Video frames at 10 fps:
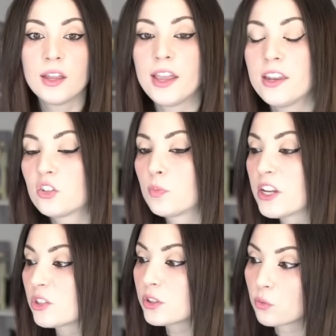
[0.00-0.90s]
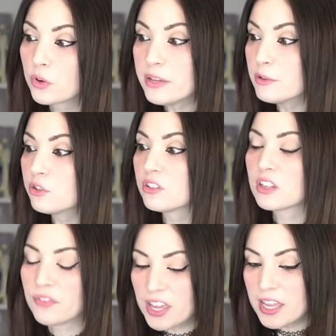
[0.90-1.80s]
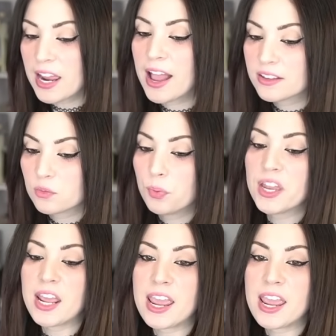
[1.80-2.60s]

And especially with the reboots and stuff, it has been